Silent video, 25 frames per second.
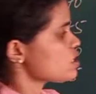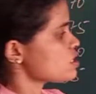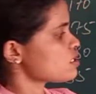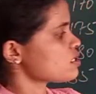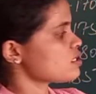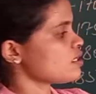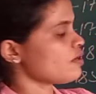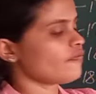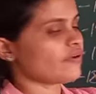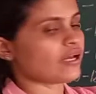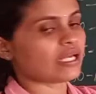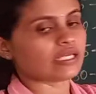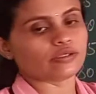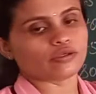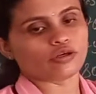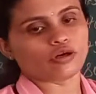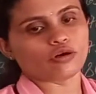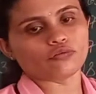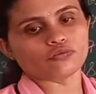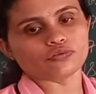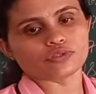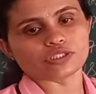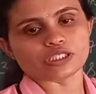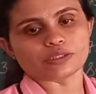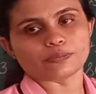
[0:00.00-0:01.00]
is the value
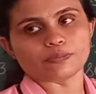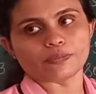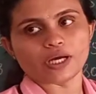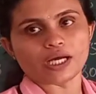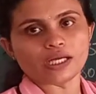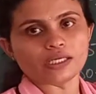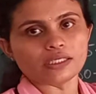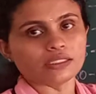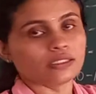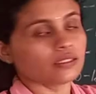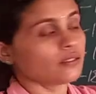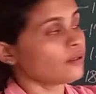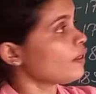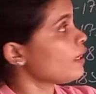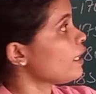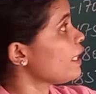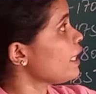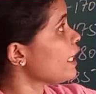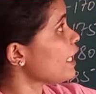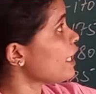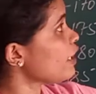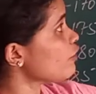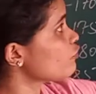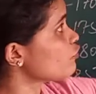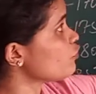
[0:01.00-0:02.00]
of sigma
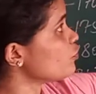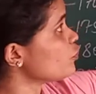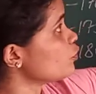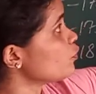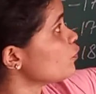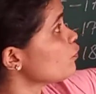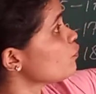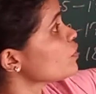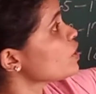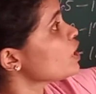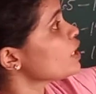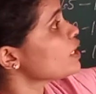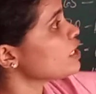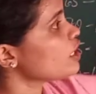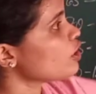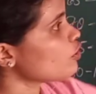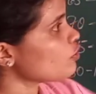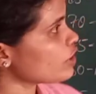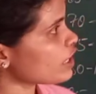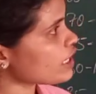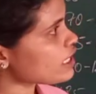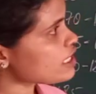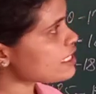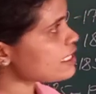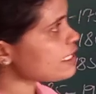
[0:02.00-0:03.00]
f. Now
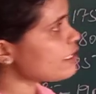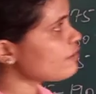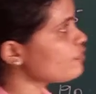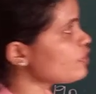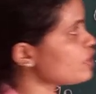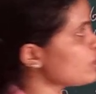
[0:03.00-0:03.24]
nextly we